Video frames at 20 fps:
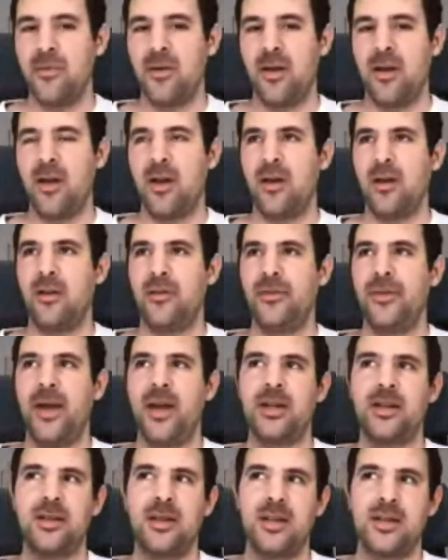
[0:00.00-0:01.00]

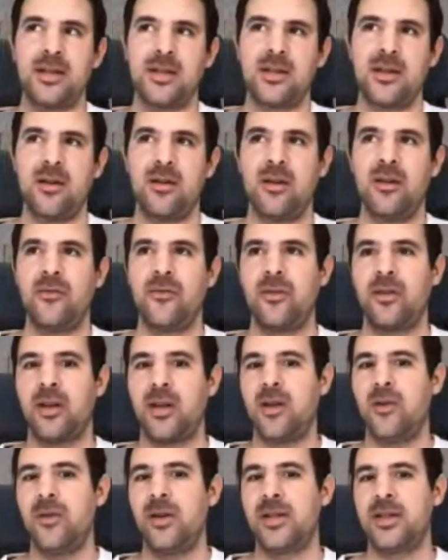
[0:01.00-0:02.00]
not necessarily for
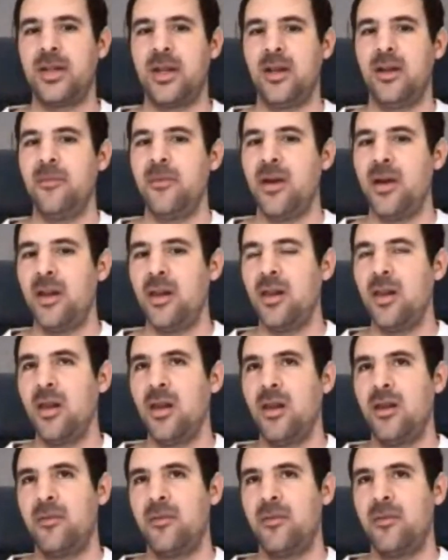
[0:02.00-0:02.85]
KYC ML,